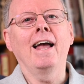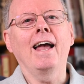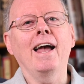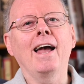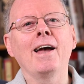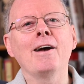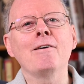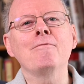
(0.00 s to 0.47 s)

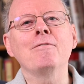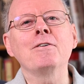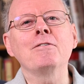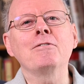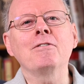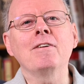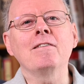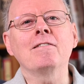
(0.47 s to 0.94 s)
"Ever
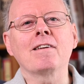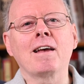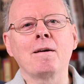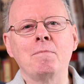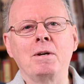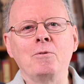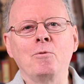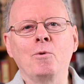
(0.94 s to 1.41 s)
since I've
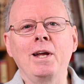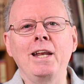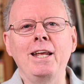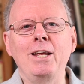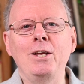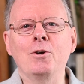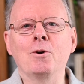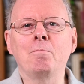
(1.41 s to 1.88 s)
been
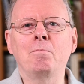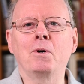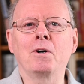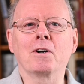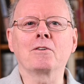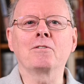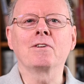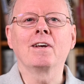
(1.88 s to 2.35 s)
reading your
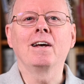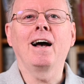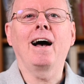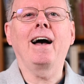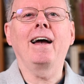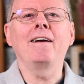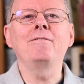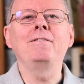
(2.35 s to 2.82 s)
books,
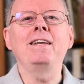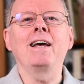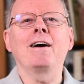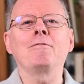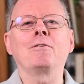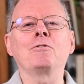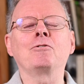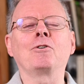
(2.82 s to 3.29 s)
I've
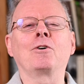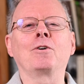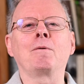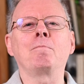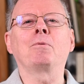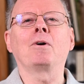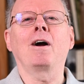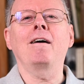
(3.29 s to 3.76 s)
never shown a
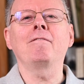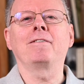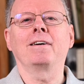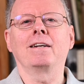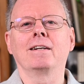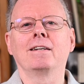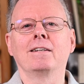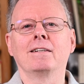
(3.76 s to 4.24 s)
profit."